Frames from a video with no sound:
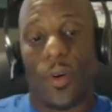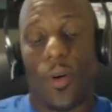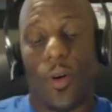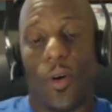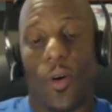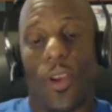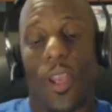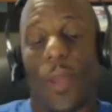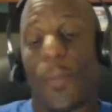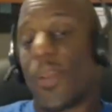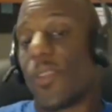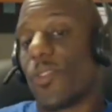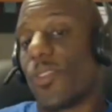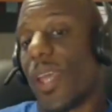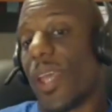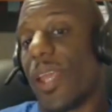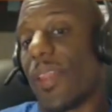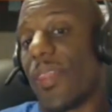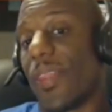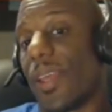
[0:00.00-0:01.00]
or let me
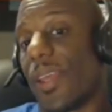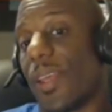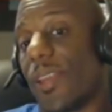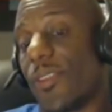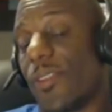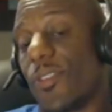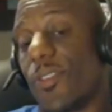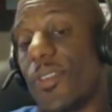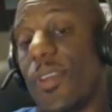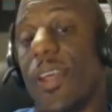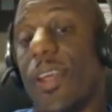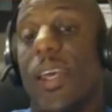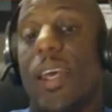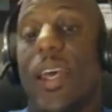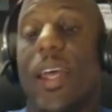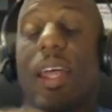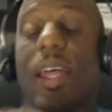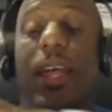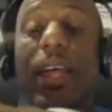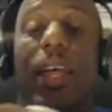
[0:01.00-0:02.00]
say this,
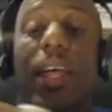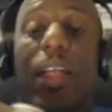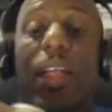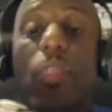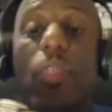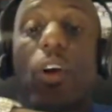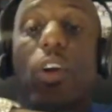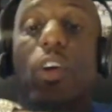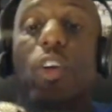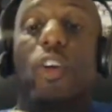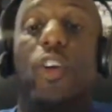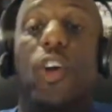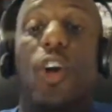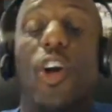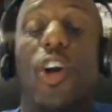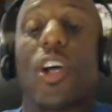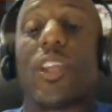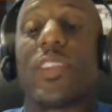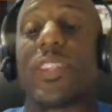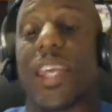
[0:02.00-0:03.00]
the
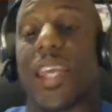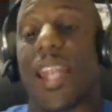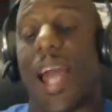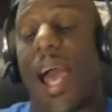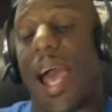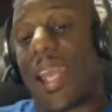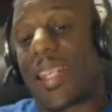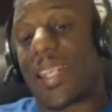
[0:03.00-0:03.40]
good that I